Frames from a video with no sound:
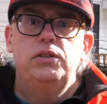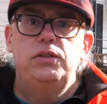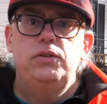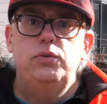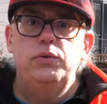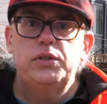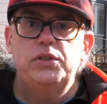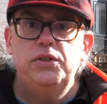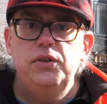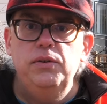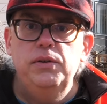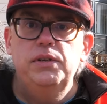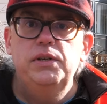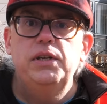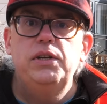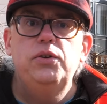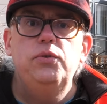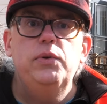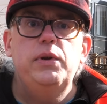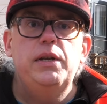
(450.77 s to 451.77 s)
To a certain
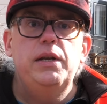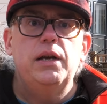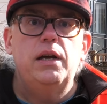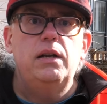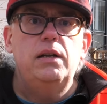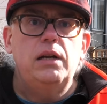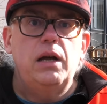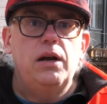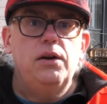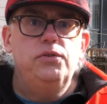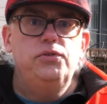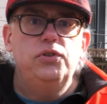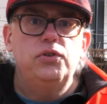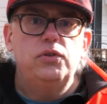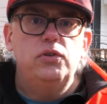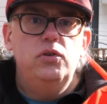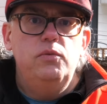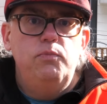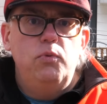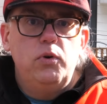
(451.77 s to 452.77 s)
degree, a larger
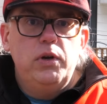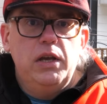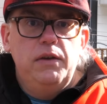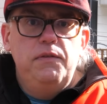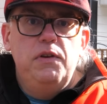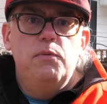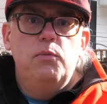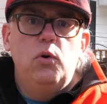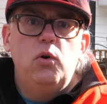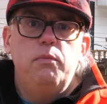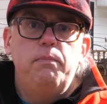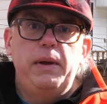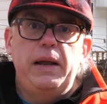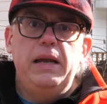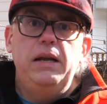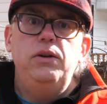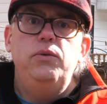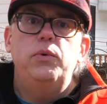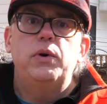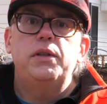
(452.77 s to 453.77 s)
loop will give you more
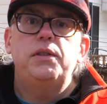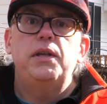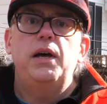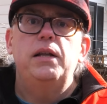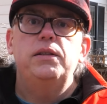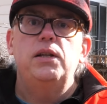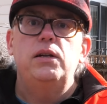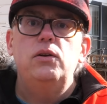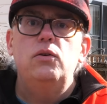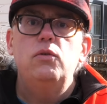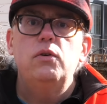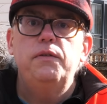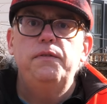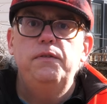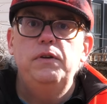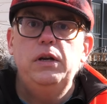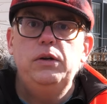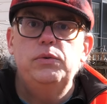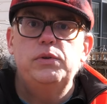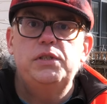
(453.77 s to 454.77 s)
bandwidth on the lower
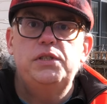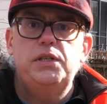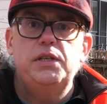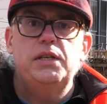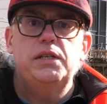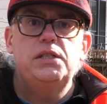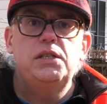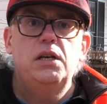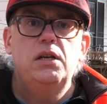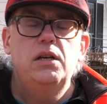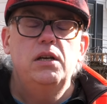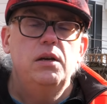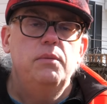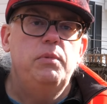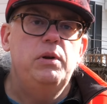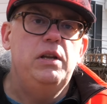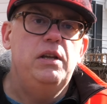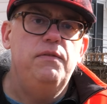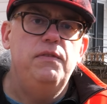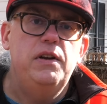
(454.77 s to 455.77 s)
frequencies,
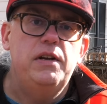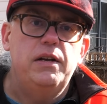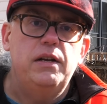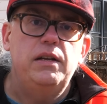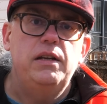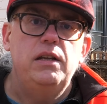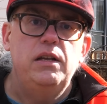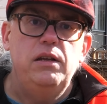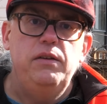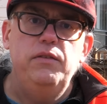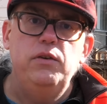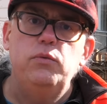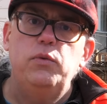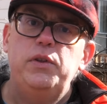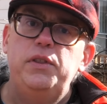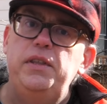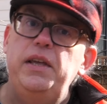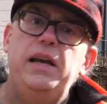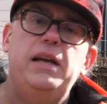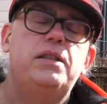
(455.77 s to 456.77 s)
but even, even
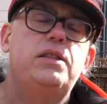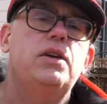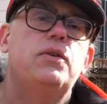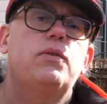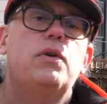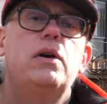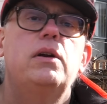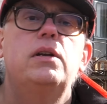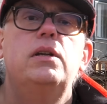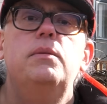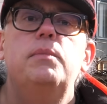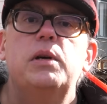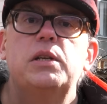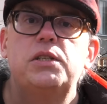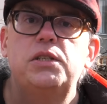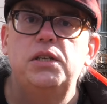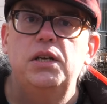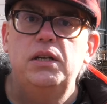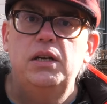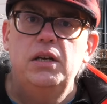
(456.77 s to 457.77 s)
with that, there are
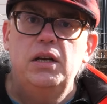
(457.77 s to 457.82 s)
limits.